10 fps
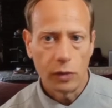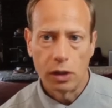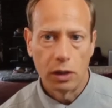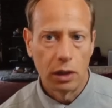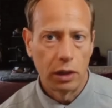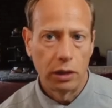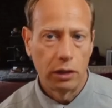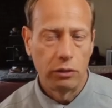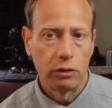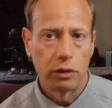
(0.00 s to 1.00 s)
I
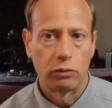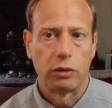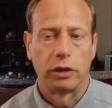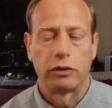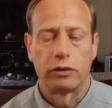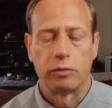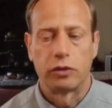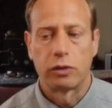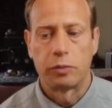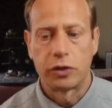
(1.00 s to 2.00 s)
do not like
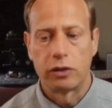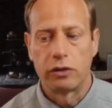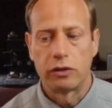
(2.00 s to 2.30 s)
subscriptions,